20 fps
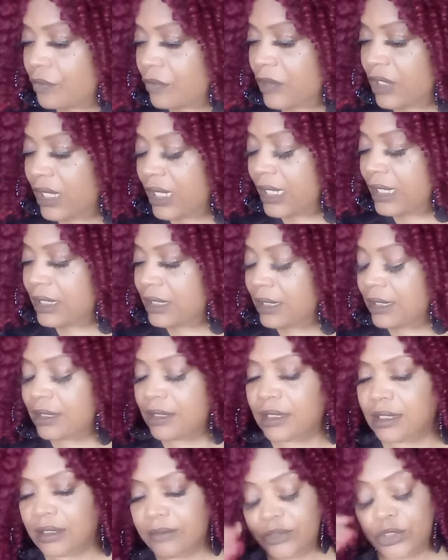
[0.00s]
And
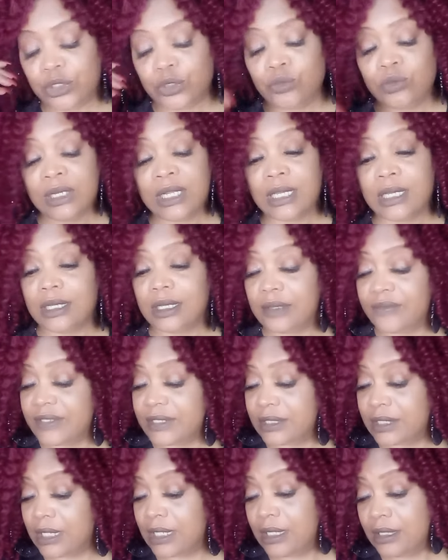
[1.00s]
love, new love,
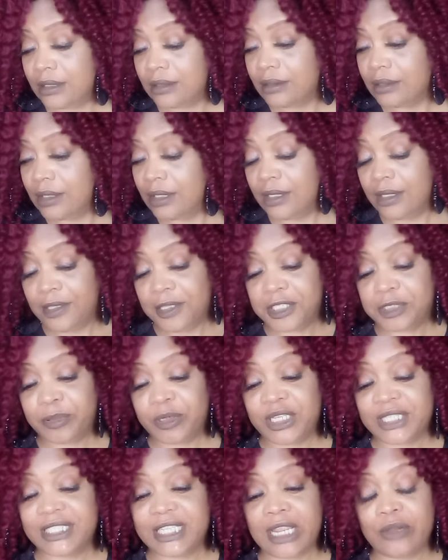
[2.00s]
see?
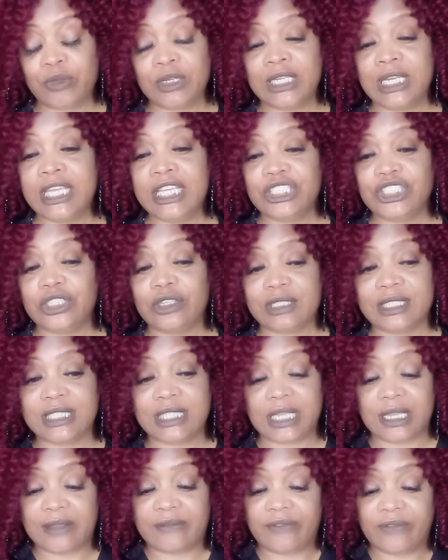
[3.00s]
Spirit say release
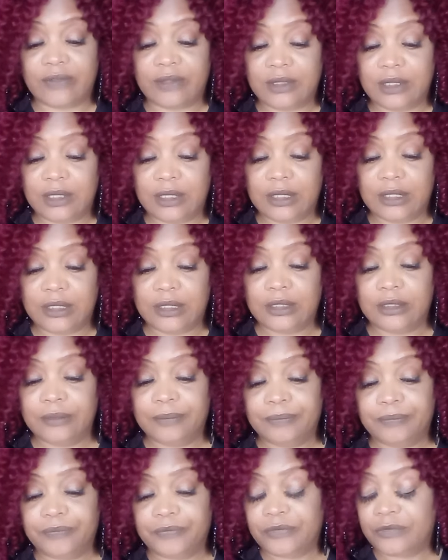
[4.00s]
yourself
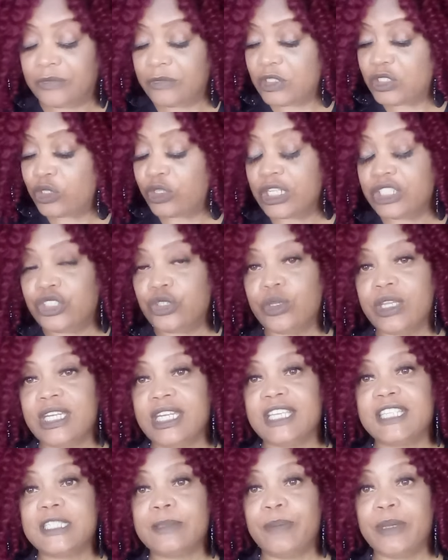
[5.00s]
so that you can
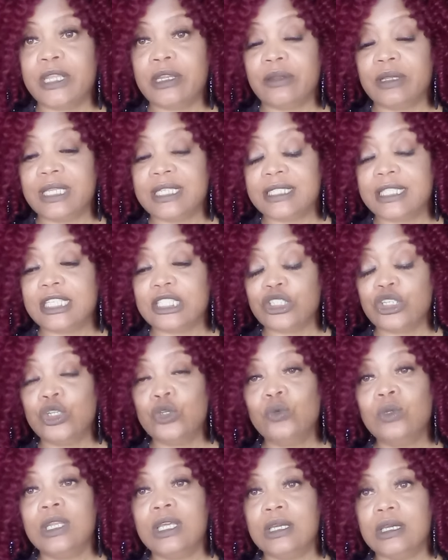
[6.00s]
experience this
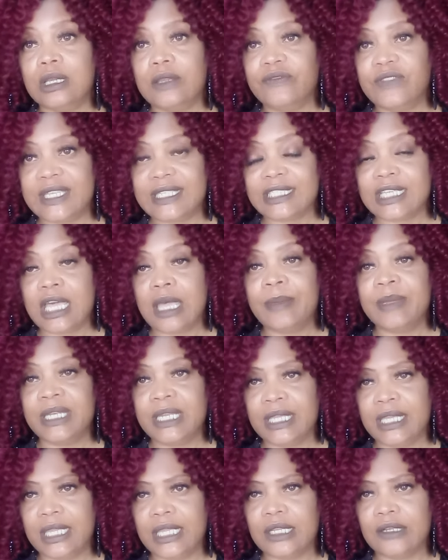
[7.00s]
new love that's coming
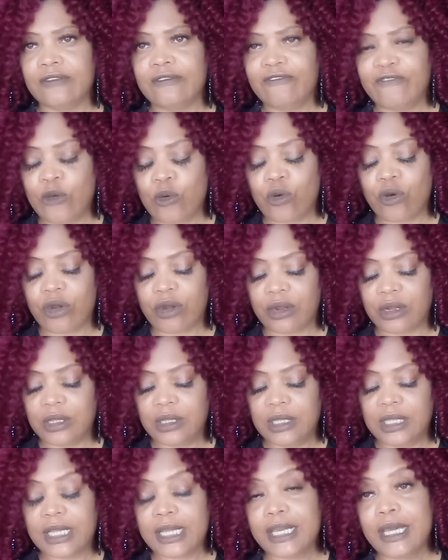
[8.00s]
in for
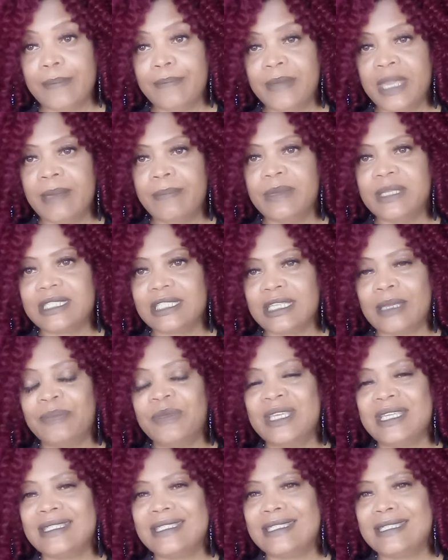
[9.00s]
commitment,
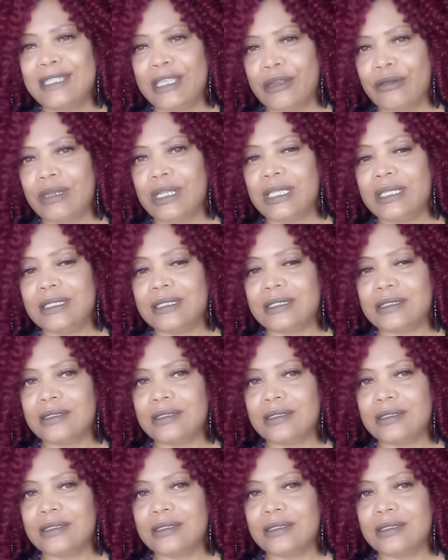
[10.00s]
something serious